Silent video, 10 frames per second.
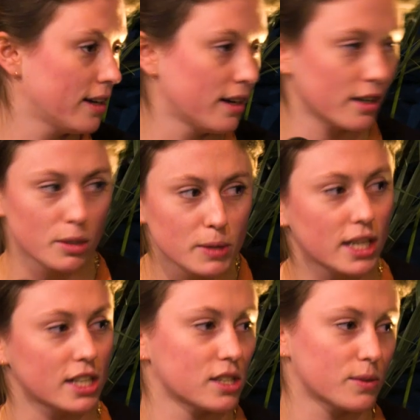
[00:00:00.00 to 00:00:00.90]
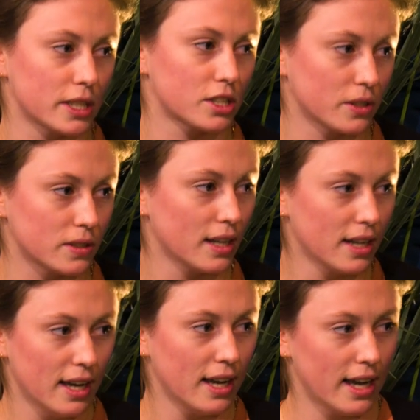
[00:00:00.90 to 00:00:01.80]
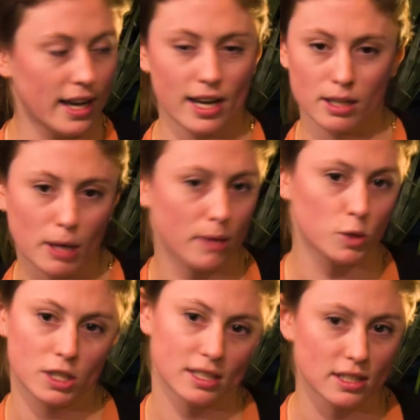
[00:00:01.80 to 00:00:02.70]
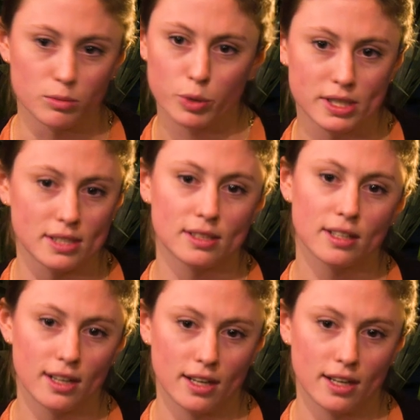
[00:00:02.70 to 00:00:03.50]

Uh, communications were issued, and Mahmoud is still in prison uh,